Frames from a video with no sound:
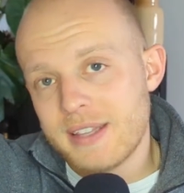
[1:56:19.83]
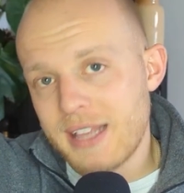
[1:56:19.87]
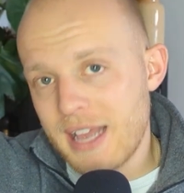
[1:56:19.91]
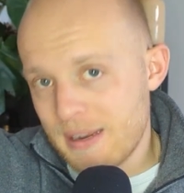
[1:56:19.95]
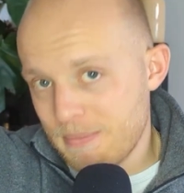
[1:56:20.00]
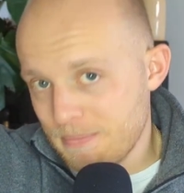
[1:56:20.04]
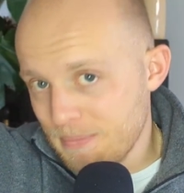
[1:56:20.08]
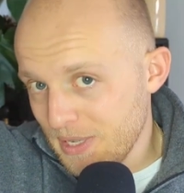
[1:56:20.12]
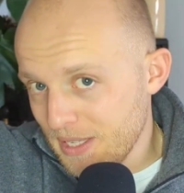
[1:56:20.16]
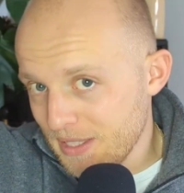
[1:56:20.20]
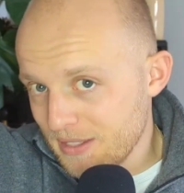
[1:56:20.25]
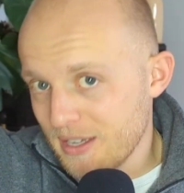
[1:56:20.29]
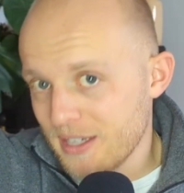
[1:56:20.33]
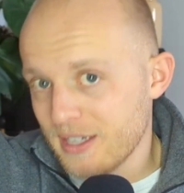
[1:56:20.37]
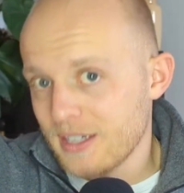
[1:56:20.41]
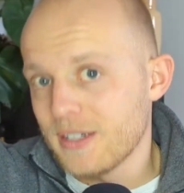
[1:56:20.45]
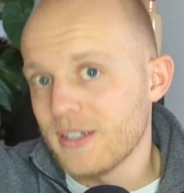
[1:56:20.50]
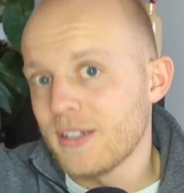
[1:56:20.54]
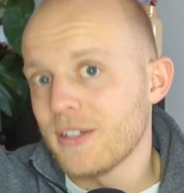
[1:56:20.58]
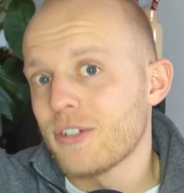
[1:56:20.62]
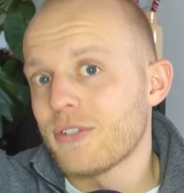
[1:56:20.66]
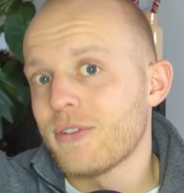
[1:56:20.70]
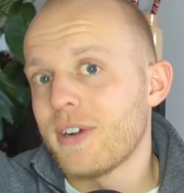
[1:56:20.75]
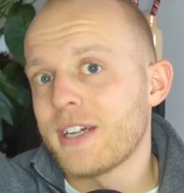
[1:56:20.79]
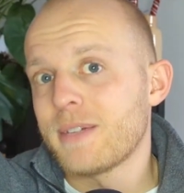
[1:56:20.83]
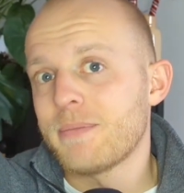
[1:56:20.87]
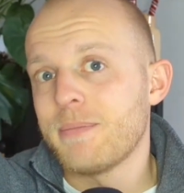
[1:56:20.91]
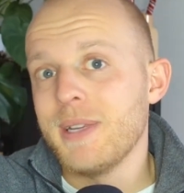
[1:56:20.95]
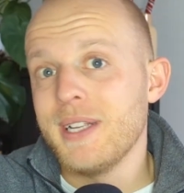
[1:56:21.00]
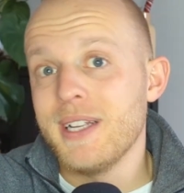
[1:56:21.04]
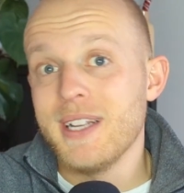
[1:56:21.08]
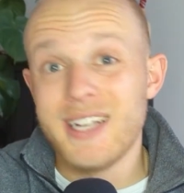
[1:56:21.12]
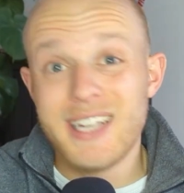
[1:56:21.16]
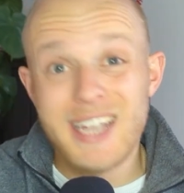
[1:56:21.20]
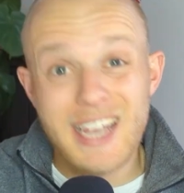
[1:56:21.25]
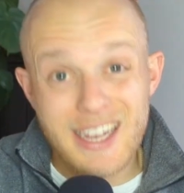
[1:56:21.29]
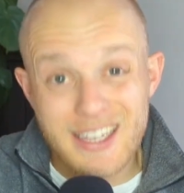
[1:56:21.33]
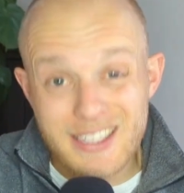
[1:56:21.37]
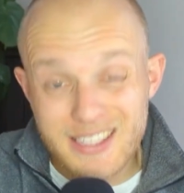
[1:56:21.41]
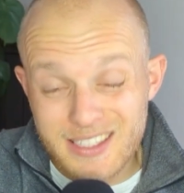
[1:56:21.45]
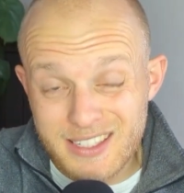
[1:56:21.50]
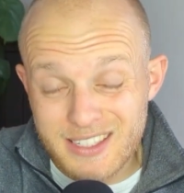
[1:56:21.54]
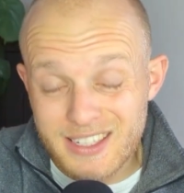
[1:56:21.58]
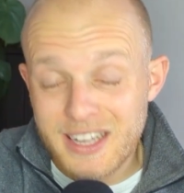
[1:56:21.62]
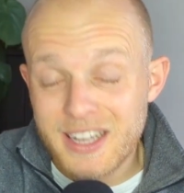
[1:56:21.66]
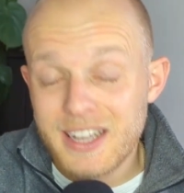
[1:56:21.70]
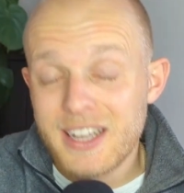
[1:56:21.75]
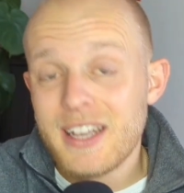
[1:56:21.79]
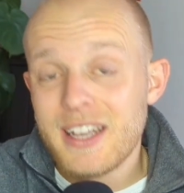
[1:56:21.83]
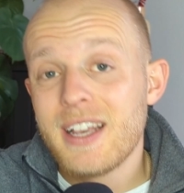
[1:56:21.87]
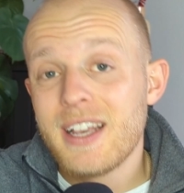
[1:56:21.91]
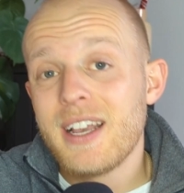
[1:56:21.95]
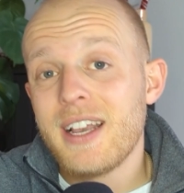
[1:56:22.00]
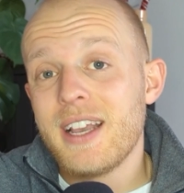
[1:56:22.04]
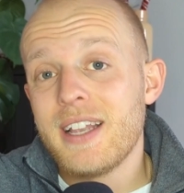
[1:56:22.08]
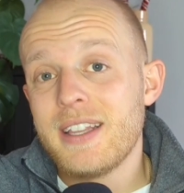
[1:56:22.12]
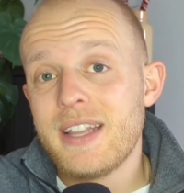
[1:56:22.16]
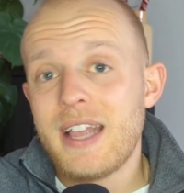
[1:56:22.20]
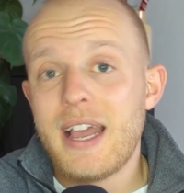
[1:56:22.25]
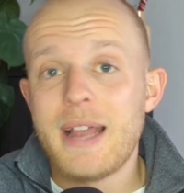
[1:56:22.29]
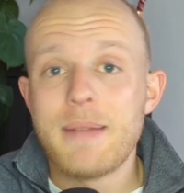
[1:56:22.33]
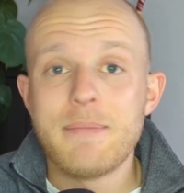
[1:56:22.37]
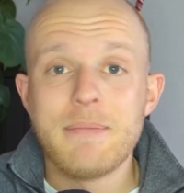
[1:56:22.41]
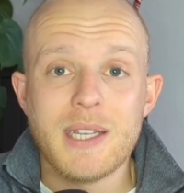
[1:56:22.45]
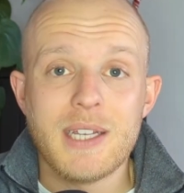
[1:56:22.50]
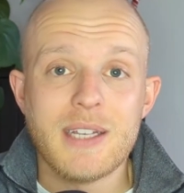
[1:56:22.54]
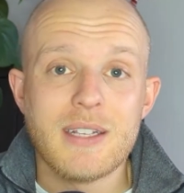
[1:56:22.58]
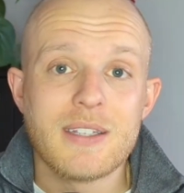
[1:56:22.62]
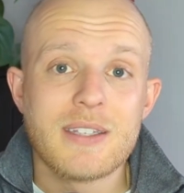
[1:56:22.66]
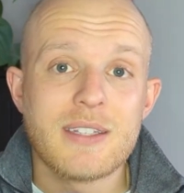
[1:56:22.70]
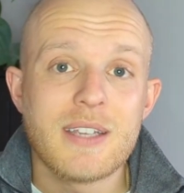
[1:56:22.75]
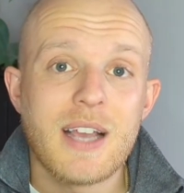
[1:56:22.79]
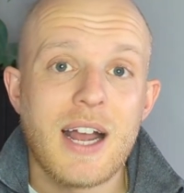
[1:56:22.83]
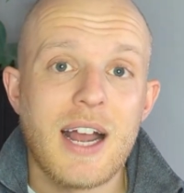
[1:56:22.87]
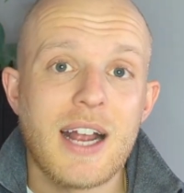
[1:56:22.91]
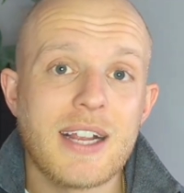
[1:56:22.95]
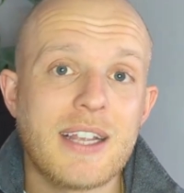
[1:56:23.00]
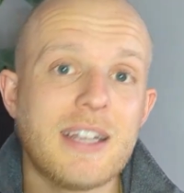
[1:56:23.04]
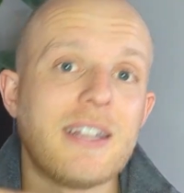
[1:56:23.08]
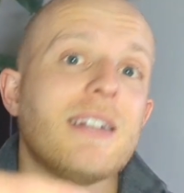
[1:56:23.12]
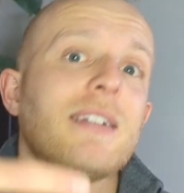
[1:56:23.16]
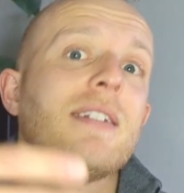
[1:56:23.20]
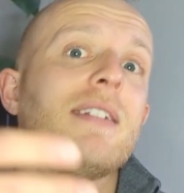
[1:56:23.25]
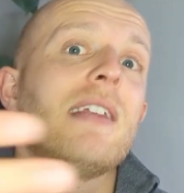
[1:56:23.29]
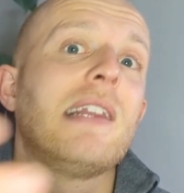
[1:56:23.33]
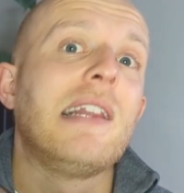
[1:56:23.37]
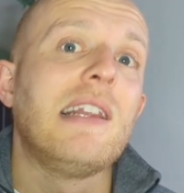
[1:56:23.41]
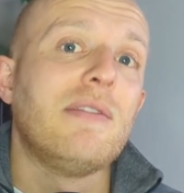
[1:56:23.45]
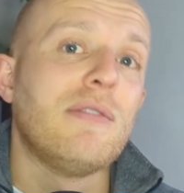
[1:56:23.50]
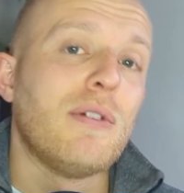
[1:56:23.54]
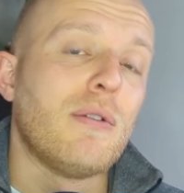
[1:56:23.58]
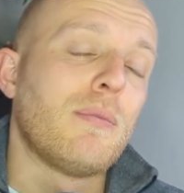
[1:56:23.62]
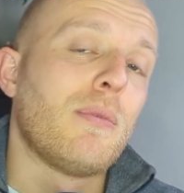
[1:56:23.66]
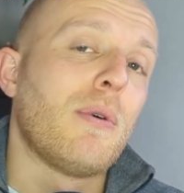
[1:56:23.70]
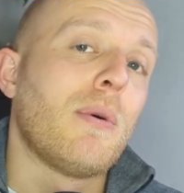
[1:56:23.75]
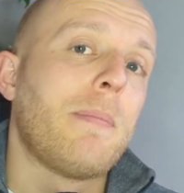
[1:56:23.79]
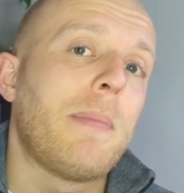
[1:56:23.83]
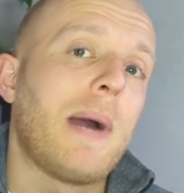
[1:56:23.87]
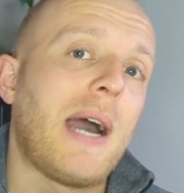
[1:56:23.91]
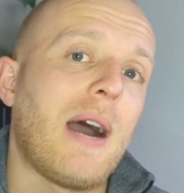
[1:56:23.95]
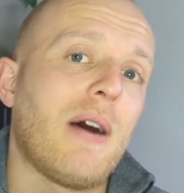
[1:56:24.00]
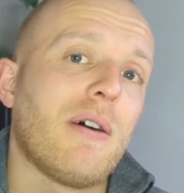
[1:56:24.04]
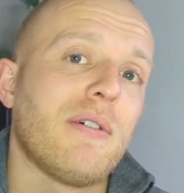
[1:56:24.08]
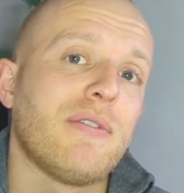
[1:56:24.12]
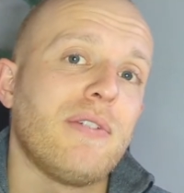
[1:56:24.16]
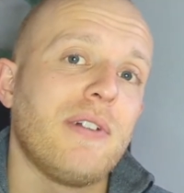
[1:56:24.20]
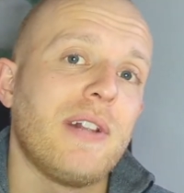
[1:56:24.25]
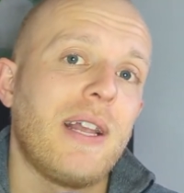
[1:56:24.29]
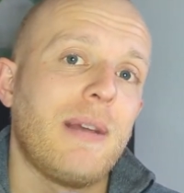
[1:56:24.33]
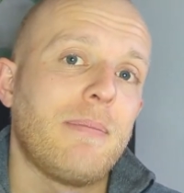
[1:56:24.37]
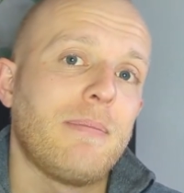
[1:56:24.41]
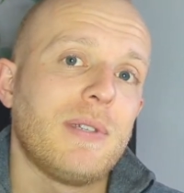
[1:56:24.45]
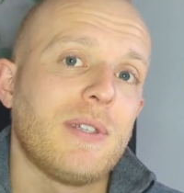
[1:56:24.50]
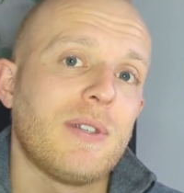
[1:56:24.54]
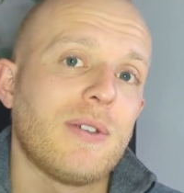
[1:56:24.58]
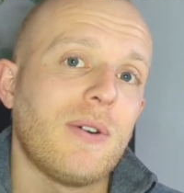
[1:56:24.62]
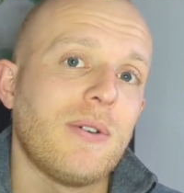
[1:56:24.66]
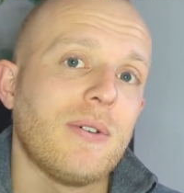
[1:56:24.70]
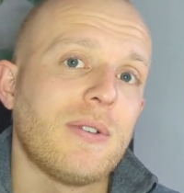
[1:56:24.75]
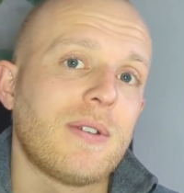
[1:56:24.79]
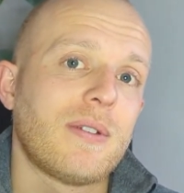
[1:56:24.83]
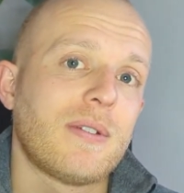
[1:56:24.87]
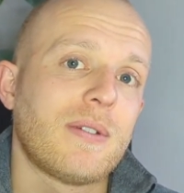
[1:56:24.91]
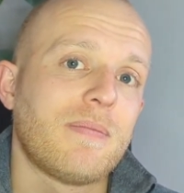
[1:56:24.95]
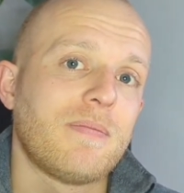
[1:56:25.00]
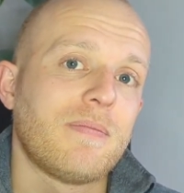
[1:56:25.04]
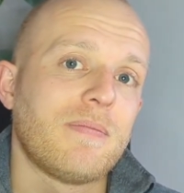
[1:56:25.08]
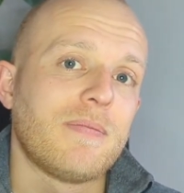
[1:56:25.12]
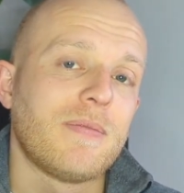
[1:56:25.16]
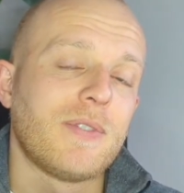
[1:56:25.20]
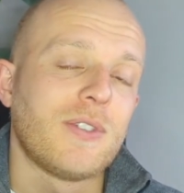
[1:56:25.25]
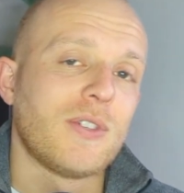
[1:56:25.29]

That means I can attract bigger guests, and that means I can deliver more powerful episodes.